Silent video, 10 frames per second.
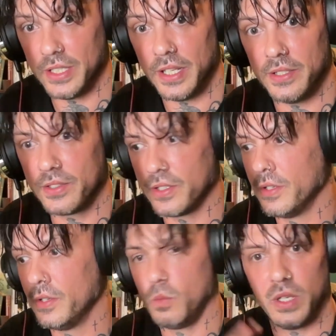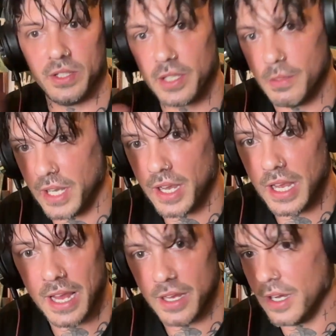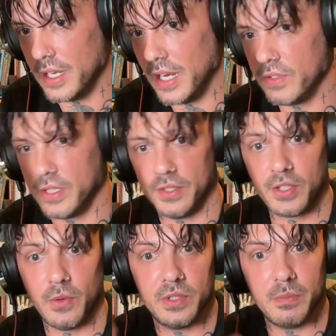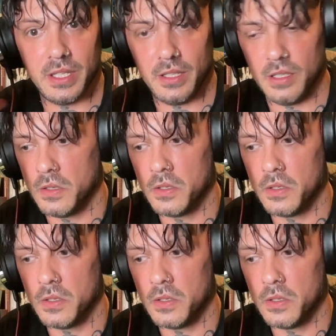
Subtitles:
And it's going to be AI. Everything's going to be